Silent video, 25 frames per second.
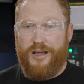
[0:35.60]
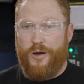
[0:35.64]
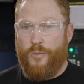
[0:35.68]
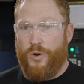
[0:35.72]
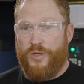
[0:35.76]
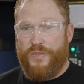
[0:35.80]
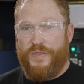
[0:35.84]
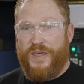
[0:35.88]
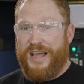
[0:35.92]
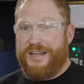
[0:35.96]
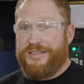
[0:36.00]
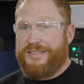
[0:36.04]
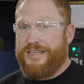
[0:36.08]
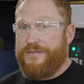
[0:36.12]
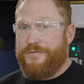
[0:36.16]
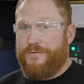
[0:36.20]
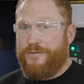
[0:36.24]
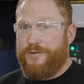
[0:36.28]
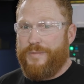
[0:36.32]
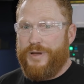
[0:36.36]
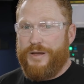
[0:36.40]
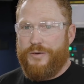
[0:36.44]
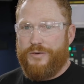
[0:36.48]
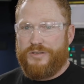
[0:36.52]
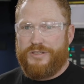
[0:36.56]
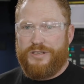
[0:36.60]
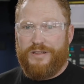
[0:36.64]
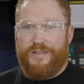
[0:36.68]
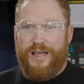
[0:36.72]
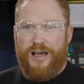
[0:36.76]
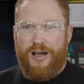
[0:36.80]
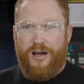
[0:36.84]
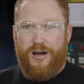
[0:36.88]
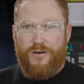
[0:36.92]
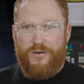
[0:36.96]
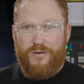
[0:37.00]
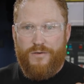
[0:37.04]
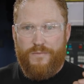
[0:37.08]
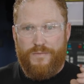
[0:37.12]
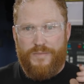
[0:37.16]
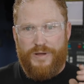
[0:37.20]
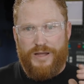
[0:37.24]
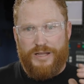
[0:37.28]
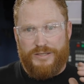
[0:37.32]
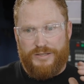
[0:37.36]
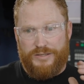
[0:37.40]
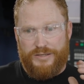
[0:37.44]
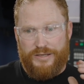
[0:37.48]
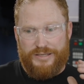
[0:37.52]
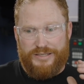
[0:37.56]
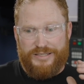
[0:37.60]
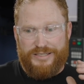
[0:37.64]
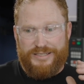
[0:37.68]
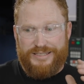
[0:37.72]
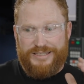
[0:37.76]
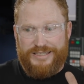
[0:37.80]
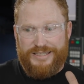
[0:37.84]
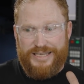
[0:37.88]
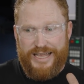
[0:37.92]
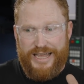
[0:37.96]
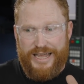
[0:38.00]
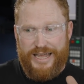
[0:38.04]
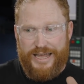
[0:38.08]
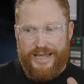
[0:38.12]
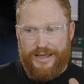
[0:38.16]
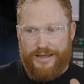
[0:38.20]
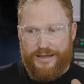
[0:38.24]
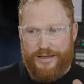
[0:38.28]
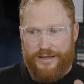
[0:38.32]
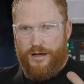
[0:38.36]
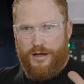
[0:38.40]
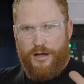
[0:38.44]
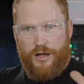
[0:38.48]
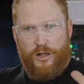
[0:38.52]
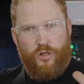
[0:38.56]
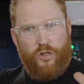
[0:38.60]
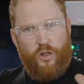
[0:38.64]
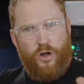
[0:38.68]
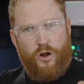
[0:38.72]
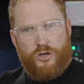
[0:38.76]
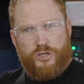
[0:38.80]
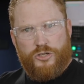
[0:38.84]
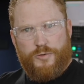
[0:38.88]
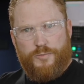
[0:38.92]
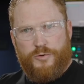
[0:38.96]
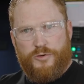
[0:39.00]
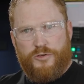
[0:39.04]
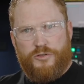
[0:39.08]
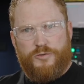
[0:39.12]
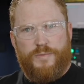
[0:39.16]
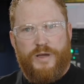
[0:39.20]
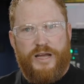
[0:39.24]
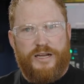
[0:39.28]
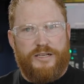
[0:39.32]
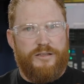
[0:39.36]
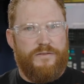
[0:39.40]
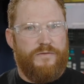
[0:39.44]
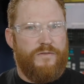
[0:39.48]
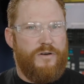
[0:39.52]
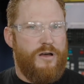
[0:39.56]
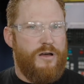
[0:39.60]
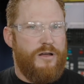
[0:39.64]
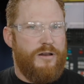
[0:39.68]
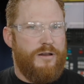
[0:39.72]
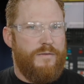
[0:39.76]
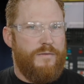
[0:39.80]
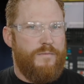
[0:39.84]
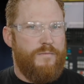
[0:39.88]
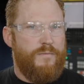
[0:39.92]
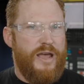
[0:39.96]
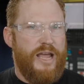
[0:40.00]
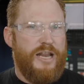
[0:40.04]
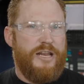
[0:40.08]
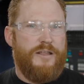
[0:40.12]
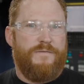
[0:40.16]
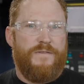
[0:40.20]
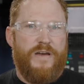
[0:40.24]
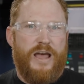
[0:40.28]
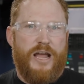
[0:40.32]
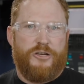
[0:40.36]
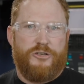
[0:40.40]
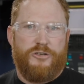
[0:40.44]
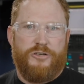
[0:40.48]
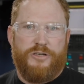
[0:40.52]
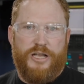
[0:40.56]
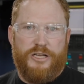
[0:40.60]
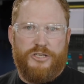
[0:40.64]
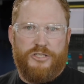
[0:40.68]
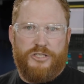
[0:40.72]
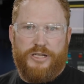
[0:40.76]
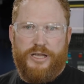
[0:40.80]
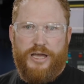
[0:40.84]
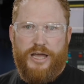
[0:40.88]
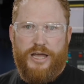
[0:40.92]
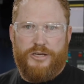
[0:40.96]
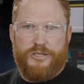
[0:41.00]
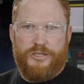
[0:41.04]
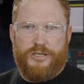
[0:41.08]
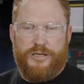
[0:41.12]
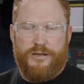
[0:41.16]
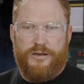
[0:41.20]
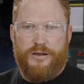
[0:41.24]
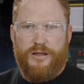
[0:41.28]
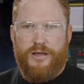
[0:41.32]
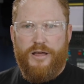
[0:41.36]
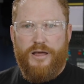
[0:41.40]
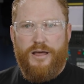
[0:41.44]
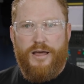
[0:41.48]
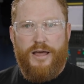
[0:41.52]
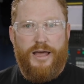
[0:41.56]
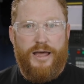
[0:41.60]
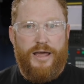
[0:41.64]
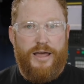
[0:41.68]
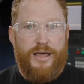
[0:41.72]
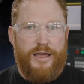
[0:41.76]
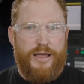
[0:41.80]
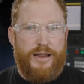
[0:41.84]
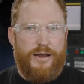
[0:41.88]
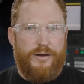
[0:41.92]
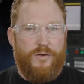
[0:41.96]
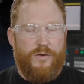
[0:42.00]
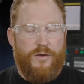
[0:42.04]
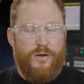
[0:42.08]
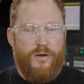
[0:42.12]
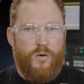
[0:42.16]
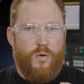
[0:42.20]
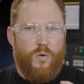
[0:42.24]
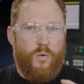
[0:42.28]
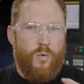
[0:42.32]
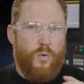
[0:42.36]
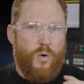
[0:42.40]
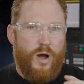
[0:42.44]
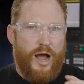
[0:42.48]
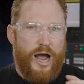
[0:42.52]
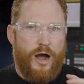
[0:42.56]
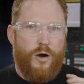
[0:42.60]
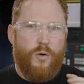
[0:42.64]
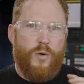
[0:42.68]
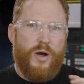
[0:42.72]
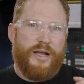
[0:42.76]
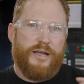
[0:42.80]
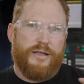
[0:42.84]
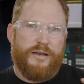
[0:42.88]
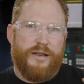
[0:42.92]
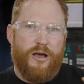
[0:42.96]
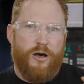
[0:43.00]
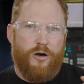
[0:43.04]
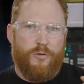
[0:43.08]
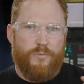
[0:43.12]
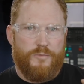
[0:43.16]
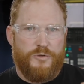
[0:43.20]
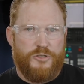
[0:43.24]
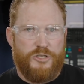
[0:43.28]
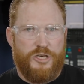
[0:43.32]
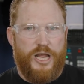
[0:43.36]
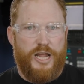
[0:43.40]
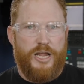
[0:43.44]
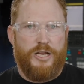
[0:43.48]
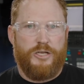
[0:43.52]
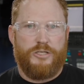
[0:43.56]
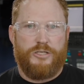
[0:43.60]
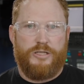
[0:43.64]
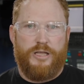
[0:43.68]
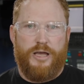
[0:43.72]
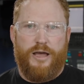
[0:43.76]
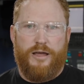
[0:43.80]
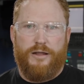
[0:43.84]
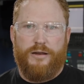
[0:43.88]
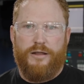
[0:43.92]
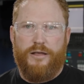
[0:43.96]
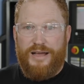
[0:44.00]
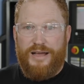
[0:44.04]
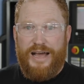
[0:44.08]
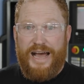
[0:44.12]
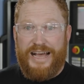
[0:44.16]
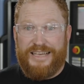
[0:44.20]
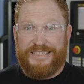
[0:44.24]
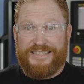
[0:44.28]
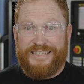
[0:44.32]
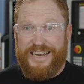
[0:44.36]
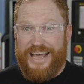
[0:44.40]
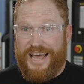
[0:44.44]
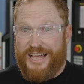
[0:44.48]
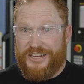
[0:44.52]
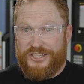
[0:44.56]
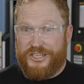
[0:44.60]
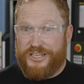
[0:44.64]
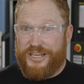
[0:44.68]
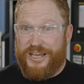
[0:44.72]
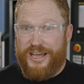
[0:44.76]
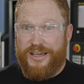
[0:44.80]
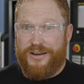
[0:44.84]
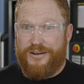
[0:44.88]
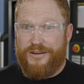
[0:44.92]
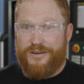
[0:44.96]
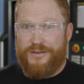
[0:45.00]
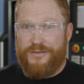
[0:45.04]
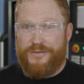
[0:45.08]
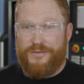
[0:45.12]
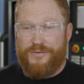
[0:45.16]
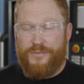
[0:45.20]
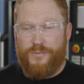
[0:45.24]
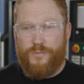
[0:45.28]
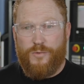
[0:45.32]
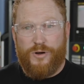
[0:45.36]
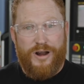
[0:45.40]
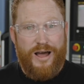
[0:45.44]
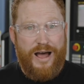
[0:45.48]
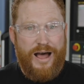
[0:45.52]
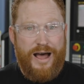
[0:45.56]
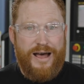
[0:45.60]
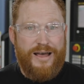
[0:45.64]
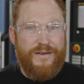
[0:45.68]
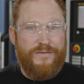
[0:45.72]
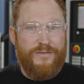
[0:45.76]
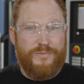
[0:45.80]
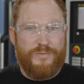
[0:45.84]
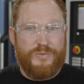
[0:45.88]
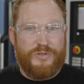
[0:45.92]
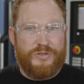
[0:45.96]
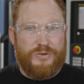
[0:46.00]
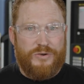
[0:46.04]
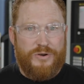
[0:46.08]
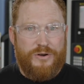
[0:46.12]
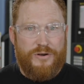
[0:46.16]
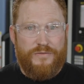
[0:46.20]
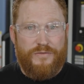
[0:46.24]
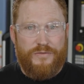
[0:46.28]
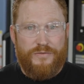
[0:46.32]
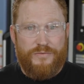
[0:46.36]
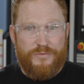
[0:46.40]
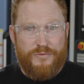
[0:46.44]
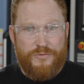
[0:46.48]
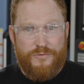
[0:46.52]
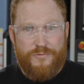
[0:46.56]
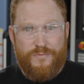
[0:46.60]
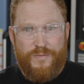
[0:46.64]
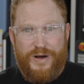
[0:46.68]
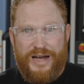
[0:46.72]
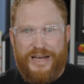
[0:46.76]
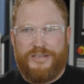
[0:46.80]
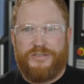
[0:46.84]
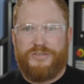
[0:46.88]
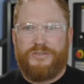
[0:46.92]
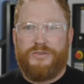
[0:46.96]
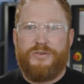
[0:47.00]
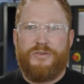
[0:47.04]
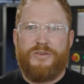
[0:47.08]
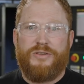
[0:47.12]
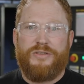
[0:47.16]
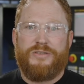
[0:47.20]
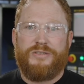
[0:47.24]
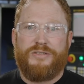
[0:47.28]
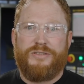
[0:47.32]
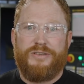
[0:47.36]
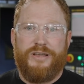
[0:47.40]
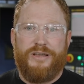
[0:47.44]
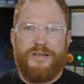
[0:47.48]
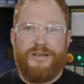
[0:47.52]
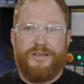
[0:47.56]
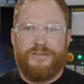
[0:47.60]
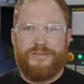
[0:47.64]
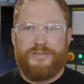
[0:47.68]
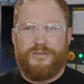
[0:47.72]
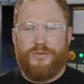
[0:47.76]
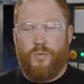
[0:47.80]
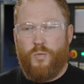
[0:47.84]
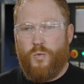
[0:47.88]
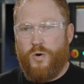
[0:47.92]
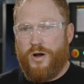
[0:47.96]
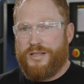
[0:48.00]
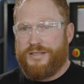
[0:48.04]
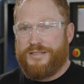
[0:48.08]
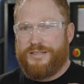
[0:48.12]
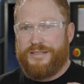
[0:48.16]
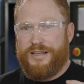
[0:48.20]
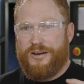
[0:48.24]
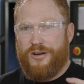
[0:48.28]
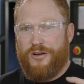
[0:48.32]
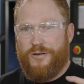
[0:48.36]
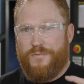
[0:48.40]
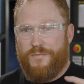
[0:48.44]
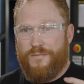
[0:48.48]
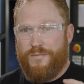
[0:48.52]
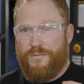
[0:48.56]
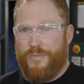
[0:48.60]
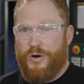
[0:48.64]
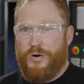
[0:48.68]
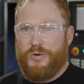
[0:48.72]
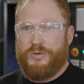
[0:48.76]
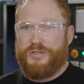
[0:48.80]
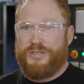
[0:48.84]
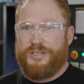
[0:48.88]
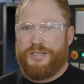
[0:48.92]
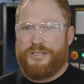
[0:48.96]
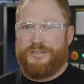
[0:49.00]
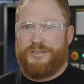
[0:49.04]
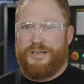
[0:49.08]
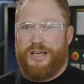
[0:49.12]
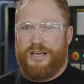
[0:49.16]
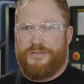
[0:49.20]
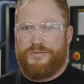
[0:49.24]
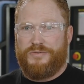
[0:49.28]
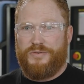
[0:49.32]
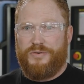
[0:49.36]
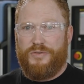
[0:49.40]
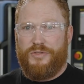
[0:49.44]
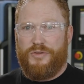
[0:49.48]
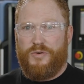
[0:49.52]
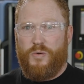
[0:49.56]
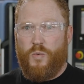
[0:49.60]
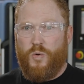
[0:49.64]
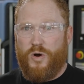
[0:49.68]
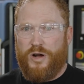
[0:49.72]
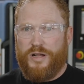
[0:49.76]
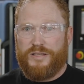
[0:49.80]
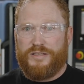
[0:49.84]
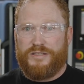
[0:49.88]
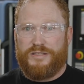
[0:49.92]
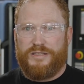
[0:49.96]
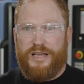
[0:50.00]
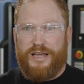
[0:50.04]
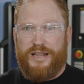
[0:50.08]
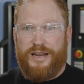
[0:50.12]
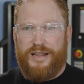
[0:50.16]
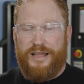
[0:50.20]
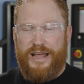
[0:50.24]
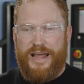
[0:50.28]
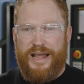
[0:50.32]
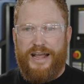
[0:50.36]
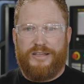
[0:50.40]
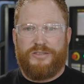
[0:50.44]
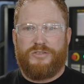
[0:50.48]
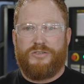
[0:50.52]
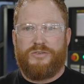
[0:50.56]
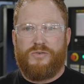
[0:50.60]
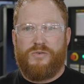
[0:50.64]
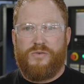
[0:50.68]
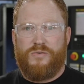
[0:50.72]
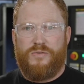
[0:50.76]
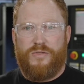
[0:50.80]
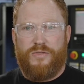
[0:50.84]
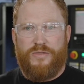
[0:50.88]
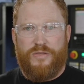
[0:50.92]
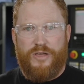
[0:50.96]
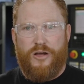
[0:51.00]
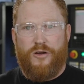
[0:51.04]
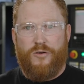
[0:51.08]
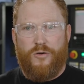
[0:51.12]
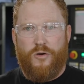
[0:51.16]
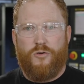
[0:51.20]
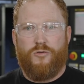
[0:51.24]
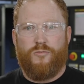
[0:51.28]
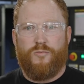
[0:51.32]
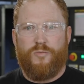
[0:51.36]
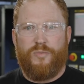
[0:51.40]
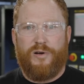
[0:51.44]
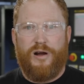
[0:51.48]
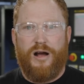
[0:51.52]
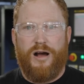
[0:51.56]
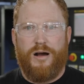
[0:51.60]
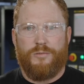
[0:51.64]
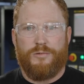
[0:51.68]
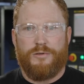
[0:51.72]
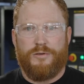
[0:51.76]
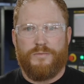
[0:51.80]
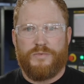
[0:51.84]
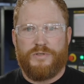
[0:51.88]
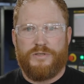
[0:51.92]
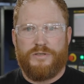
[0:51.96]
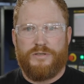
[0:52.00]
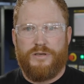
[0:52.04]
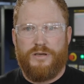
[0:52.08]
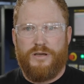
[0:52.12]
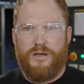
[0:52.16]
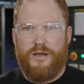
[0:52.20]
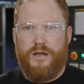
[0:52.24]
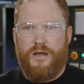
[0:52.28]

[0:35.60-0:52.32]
And what that did for me was allow me to see a larger perspective on manufacturing education and how I could help change that. As an educator, what I've observed through my students is the ones that are most successful, they're ones that answer their own problems.